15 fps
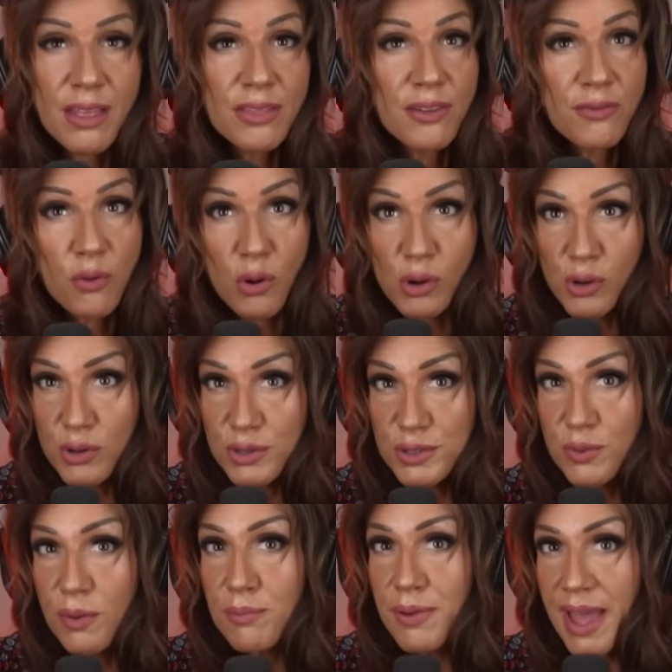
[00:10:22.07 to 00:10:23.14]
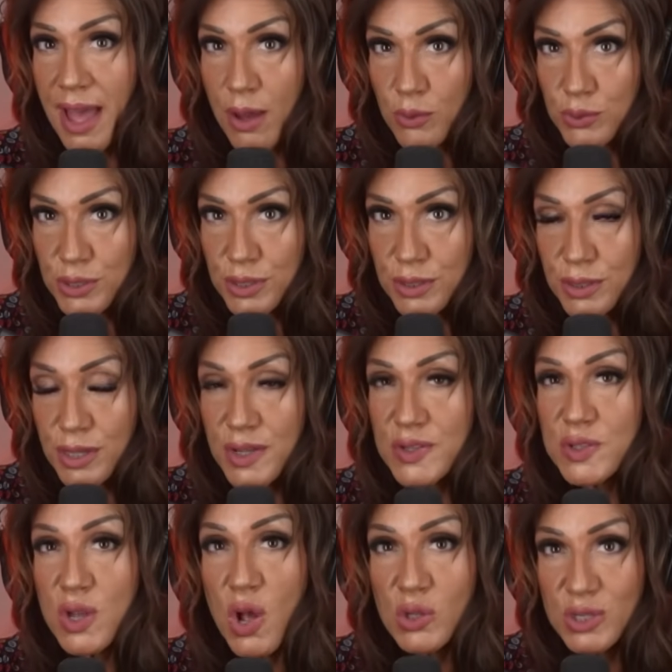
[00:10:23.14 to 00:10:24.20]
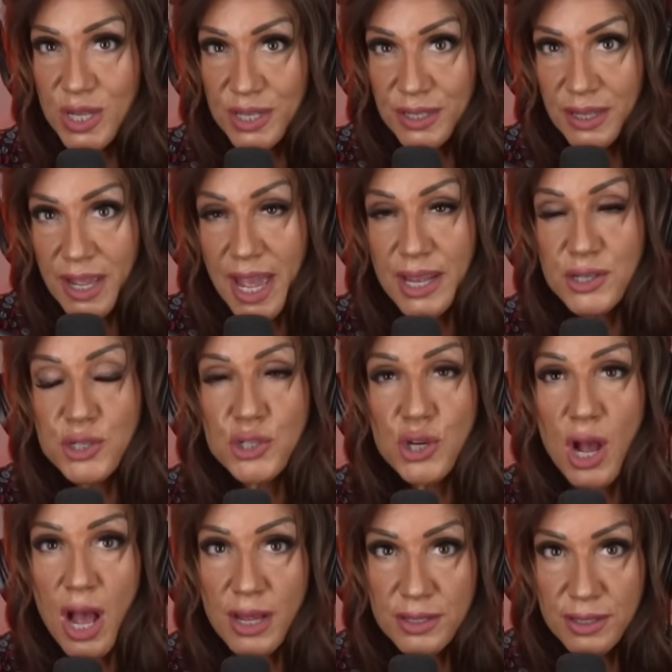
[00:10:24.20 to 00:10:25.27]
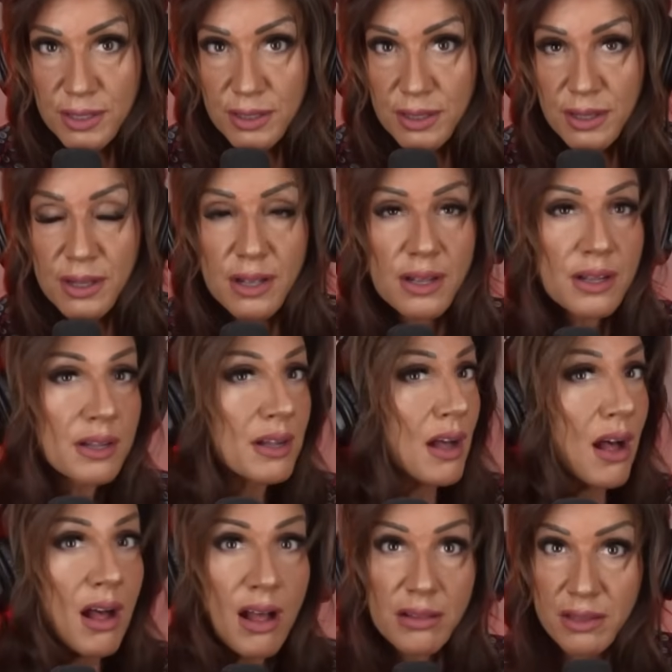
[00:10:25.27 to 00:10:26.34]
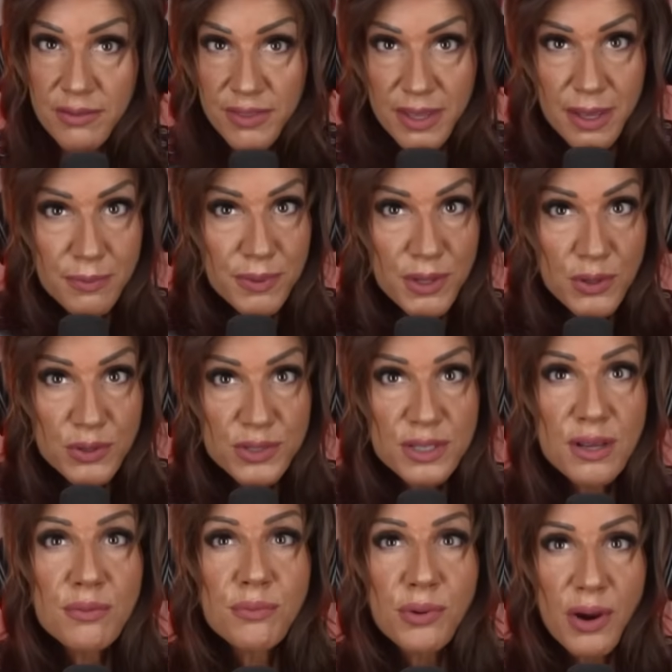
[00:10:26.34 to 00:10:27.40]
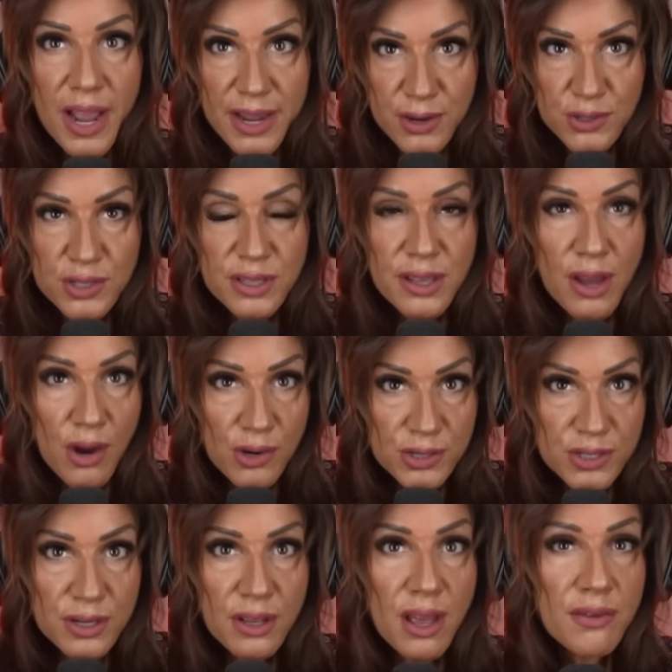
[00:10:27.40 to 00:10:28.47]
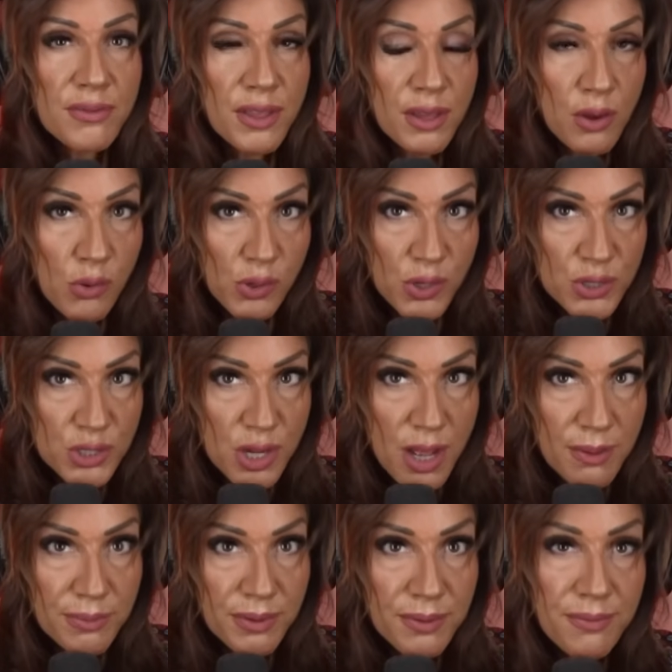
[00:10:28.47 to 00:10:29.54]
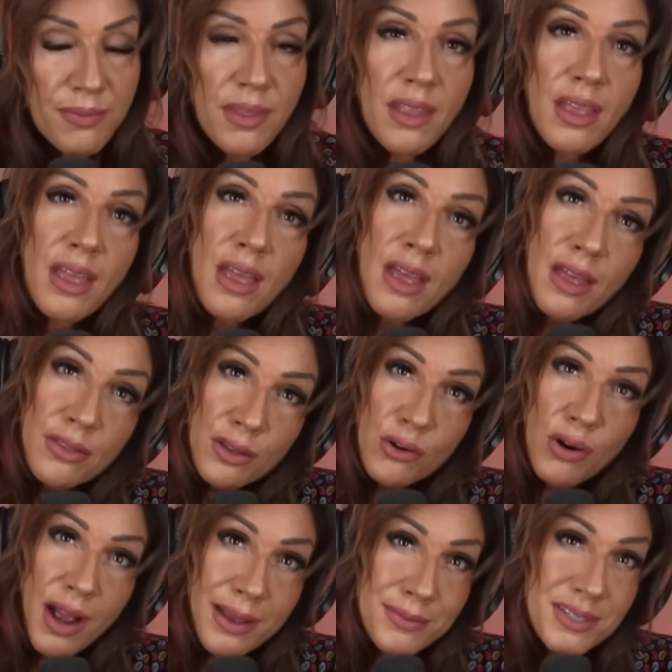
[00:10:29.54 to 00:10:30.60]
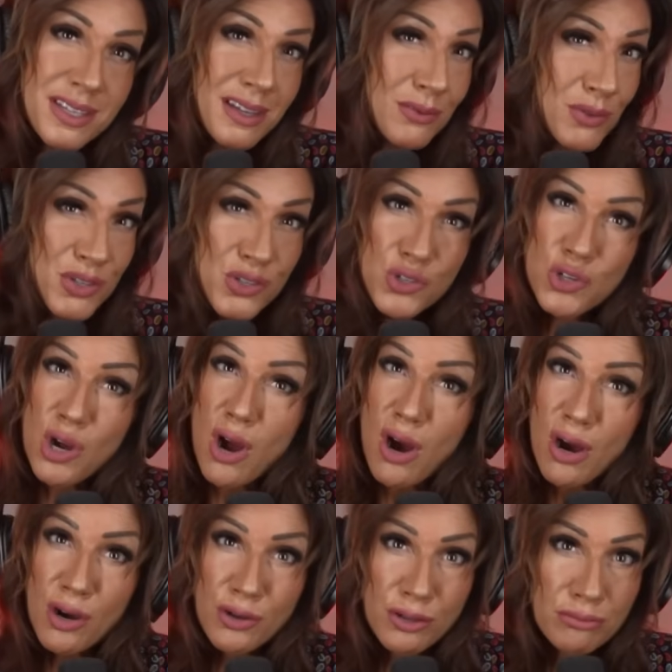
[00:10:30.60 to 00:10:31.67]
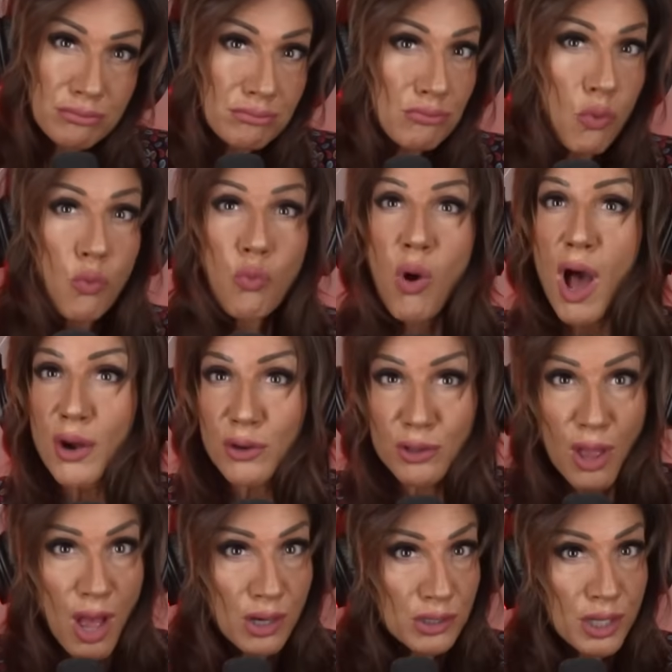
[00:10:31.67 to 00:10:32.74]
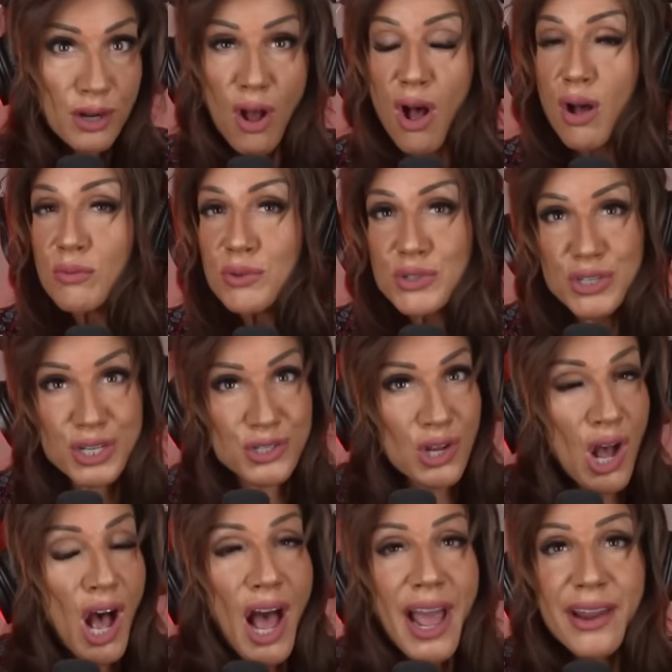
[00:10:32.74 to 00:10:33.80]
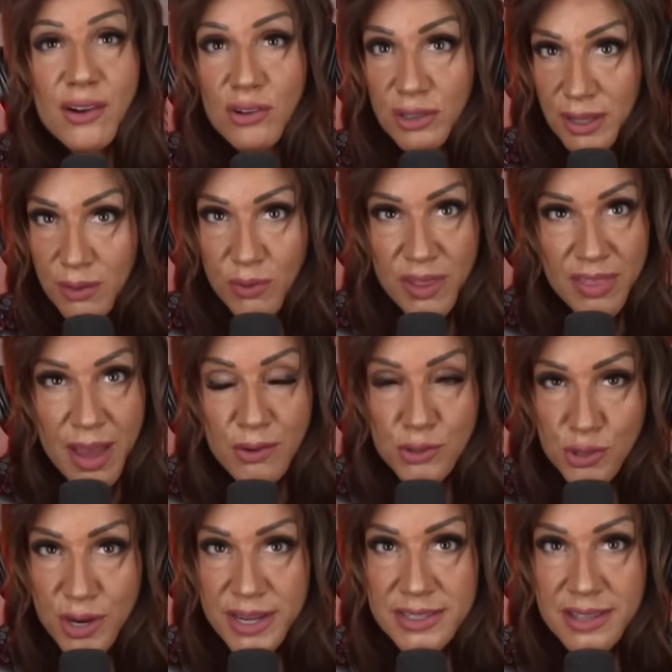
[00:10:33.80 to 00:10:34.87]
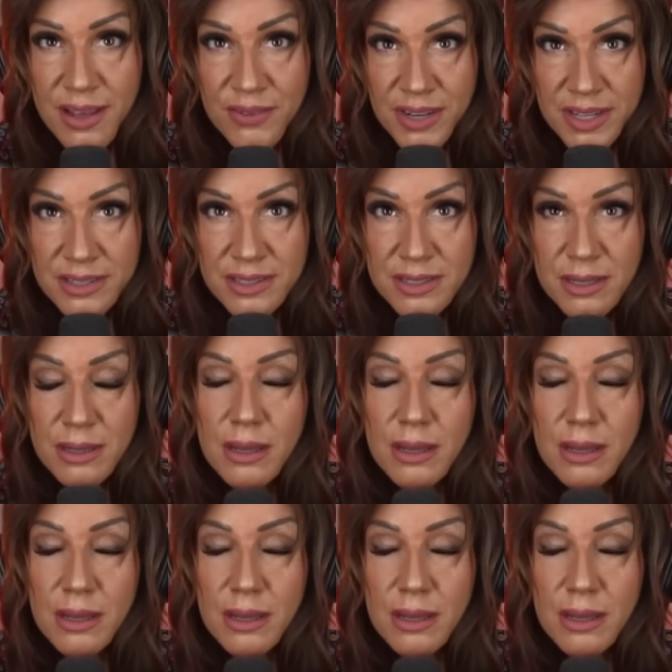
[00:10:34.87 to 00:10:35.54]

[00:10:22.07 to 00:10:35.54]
The 4 girls were bound, assaulted, and shot. All of the abuse prior to the arson of the yogurt shop. The crime scene was charred, waterlogged, and almost entirely without trace evidence.